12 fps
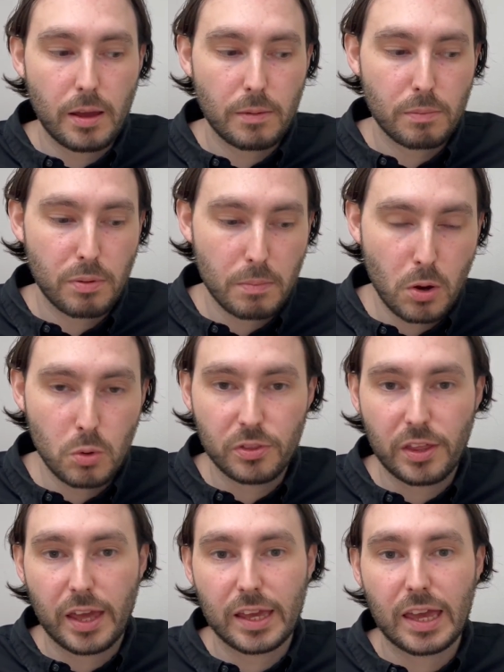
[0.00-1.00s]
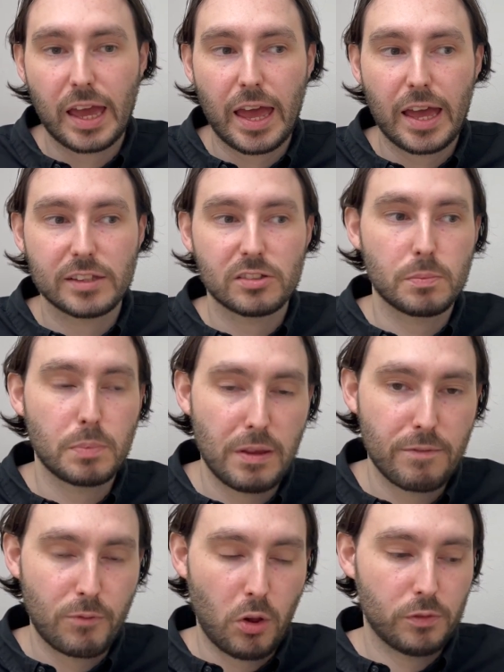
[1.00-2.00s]
promote their care, to be
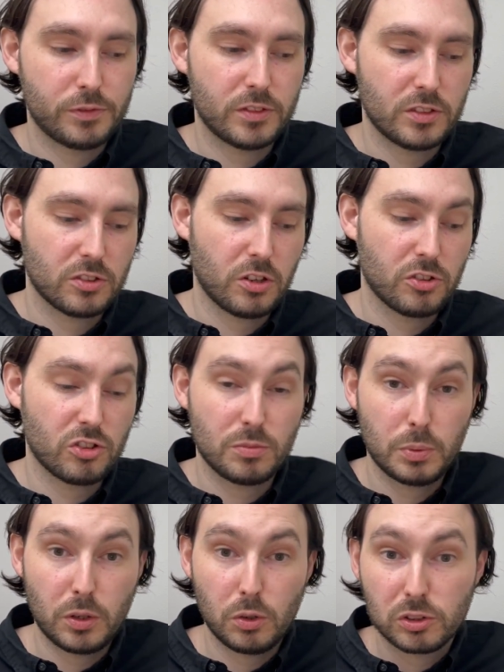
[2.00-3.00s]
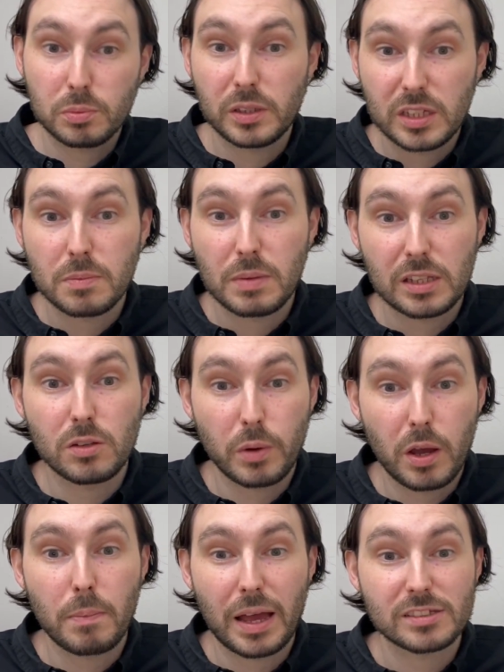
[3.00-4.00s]
involved in discussions. But it ultimately can mean that we
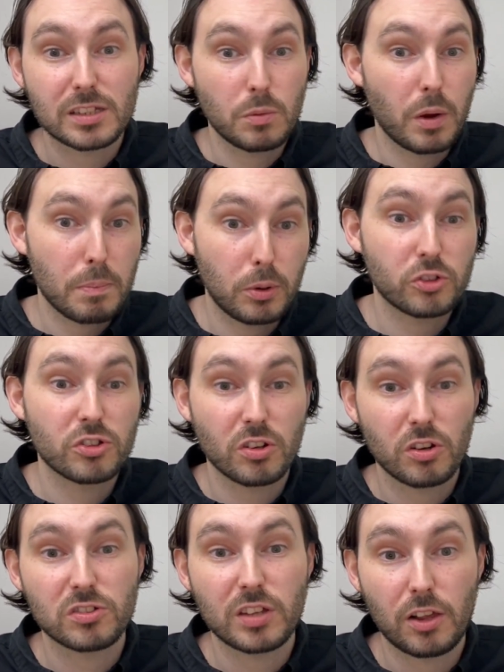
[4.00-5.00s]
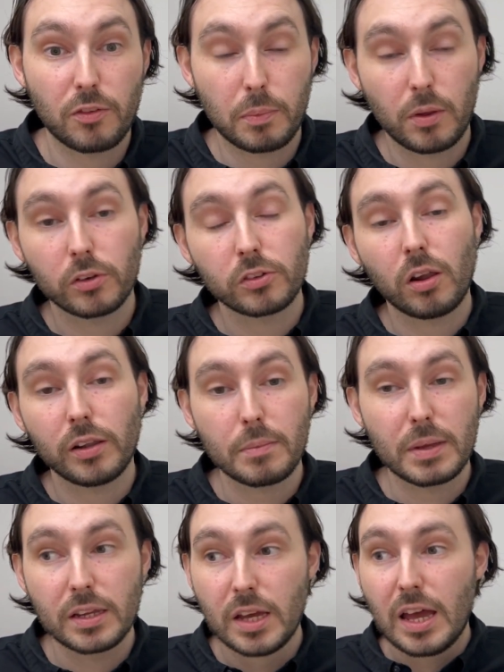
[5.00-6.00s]
are masking, we're pushing ourselves beyond our
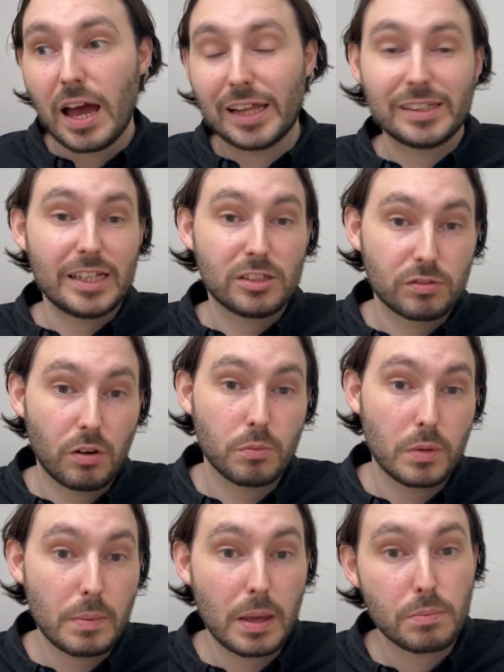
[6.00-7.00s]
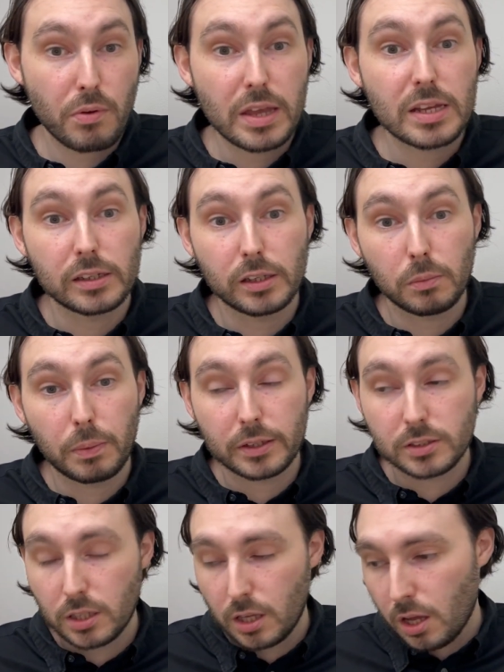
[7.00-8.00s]
limit, and later on we may break a little bit
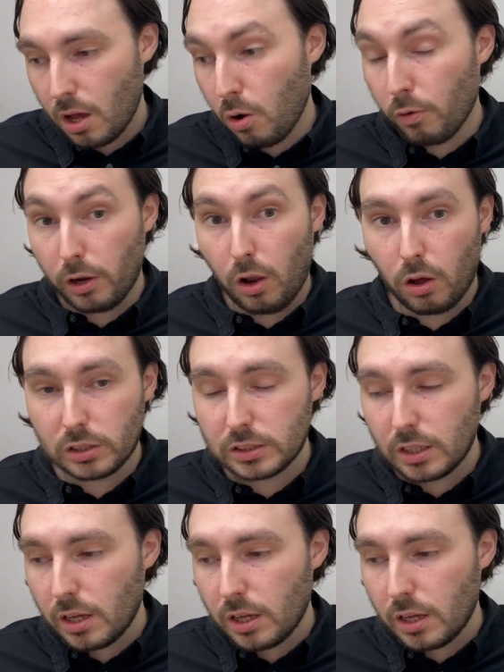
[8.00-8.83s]
or a lot.